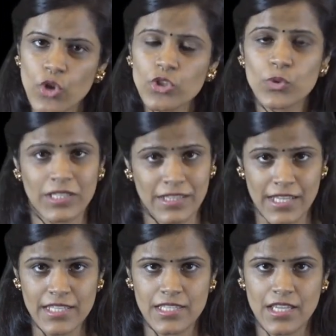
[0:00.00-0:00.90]
Not
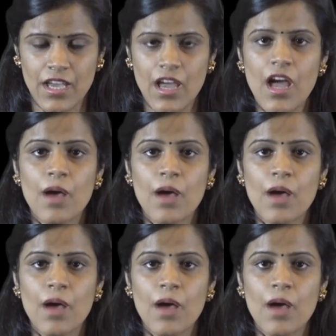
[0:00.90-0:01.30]
only this,